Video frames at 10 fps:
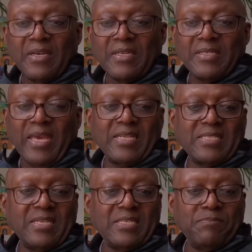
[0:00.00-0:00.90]

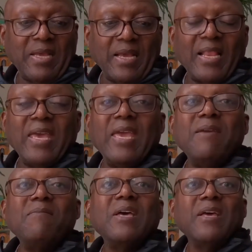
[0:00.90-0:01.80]
Texas
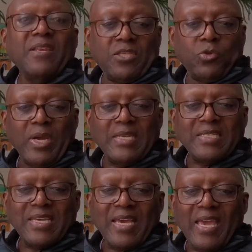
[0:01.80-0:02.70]
became the
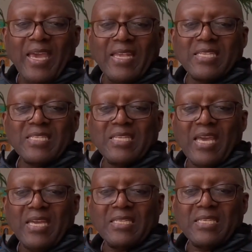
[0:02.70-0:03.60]
28th
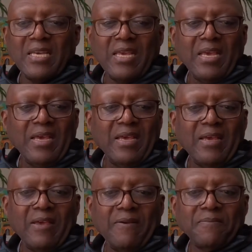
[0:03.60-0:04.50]
state,
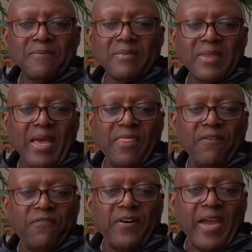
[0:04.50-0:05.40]
and the
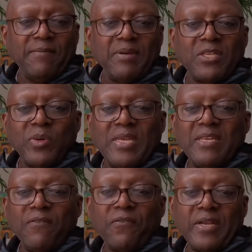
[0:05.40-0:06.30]
fight between
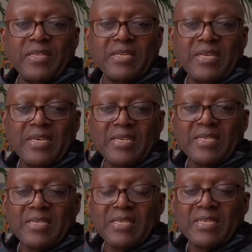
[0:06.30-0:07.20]
different
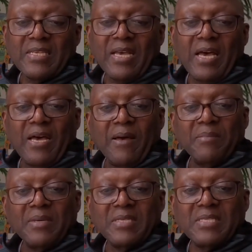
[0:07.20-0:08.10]

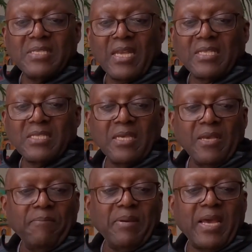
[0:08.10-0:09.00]
sets
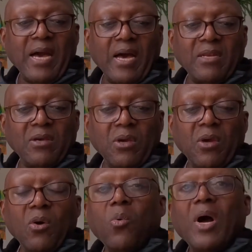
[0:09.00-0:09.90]
began.
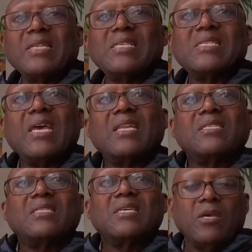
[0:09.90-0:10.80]
One
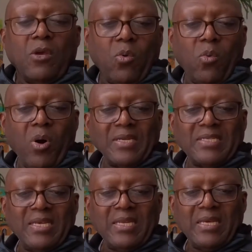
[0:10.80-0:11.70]
set
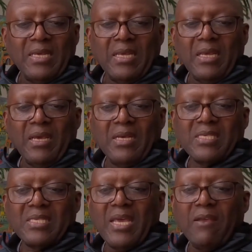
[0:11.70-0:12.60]
wanted
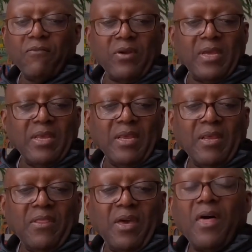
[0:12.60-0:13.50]
slavery,
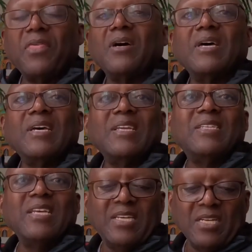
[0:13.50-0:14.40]
the other
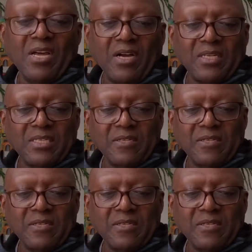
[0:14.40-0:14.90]
did not.